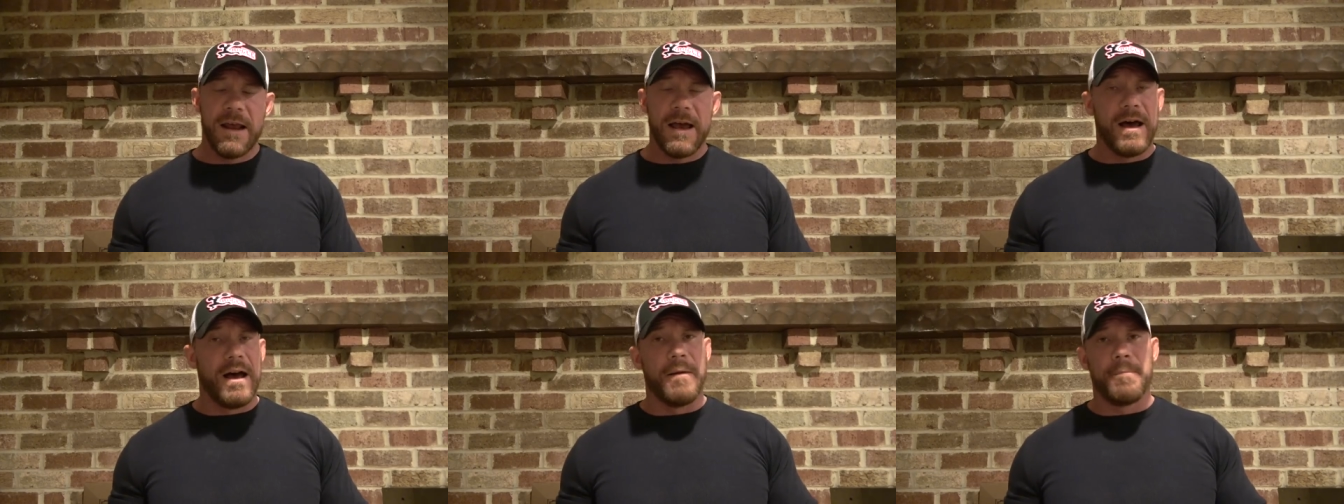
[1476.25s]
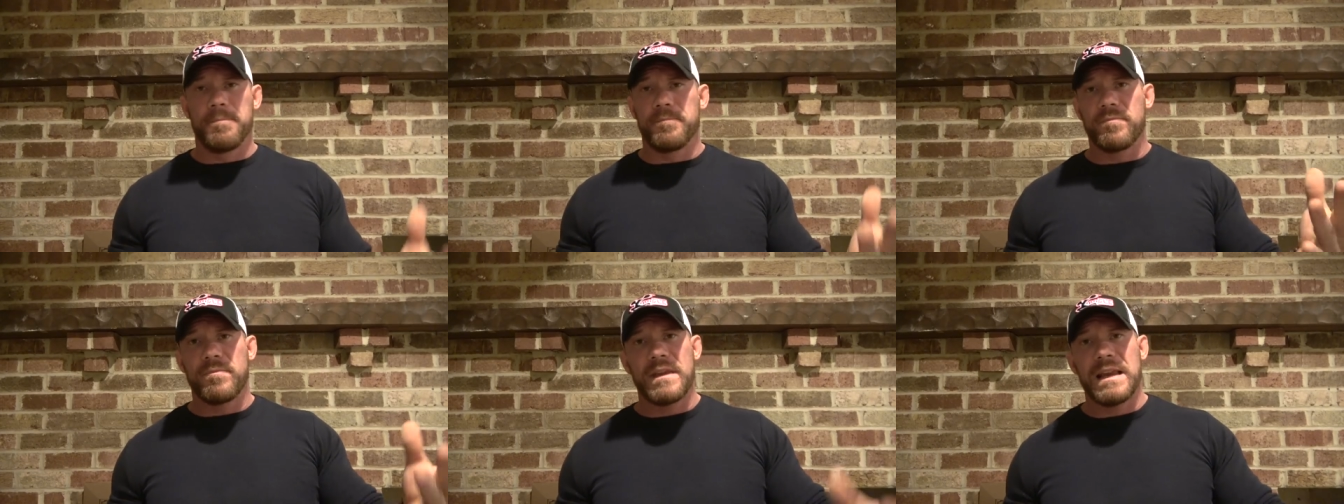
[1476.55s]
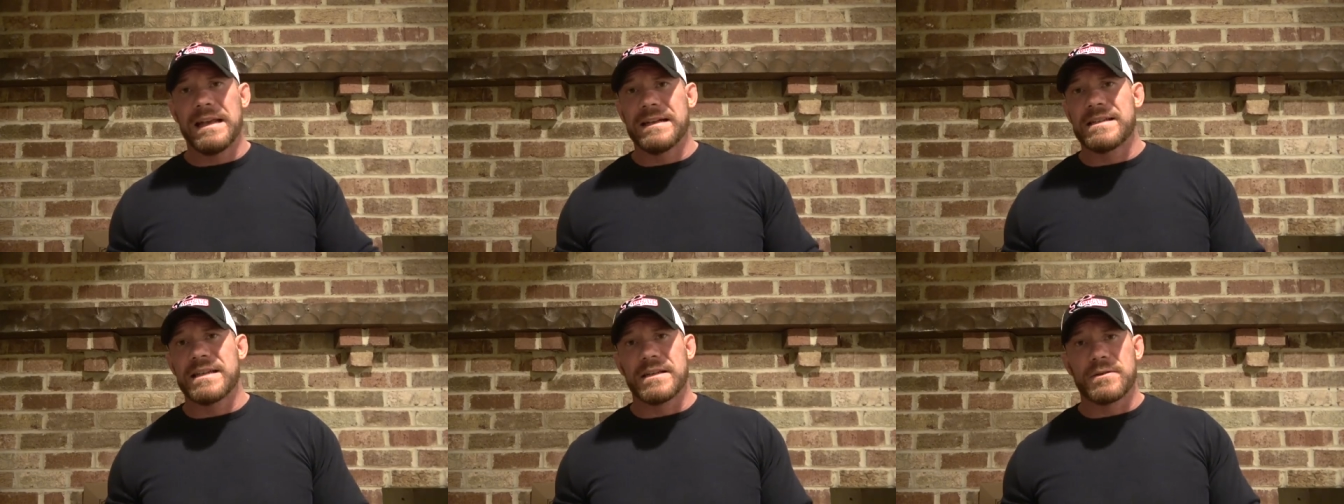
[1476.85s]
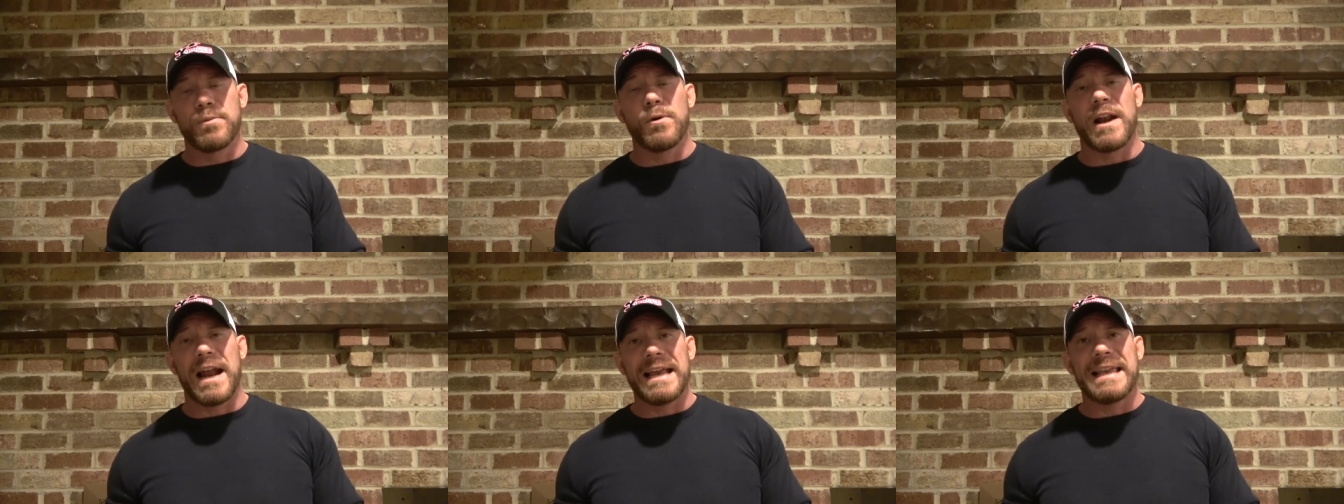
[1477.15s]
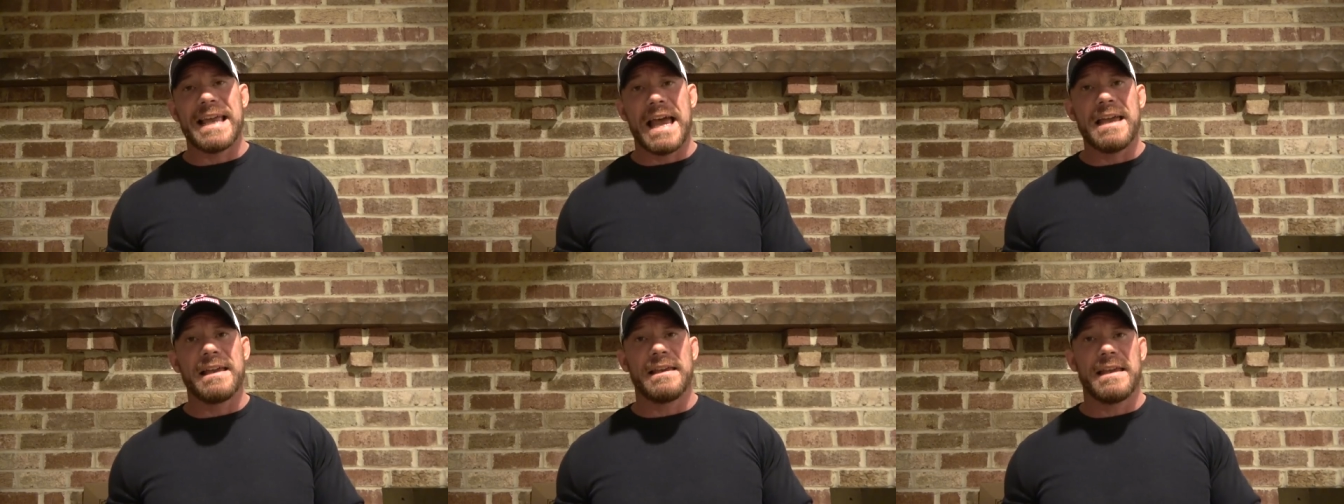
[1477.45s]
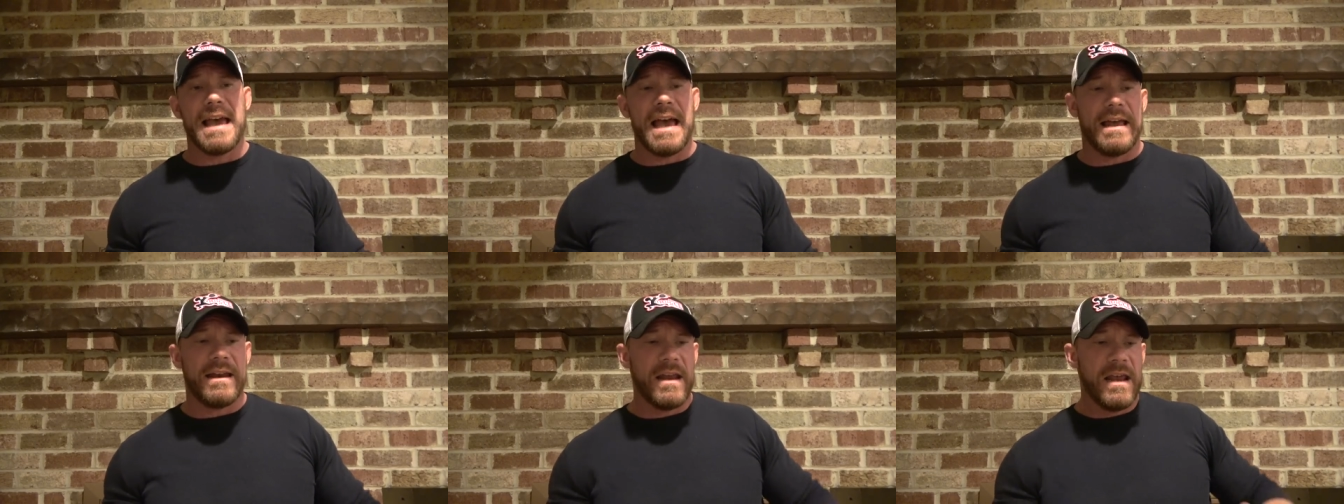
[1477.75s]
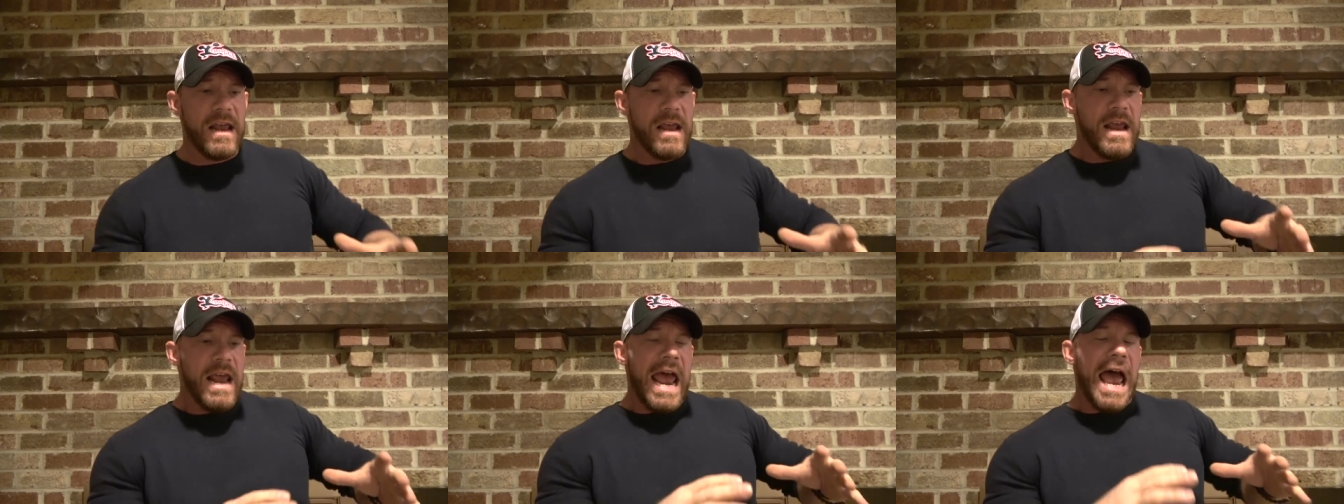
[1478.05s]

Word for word: Um, it's just what I can get.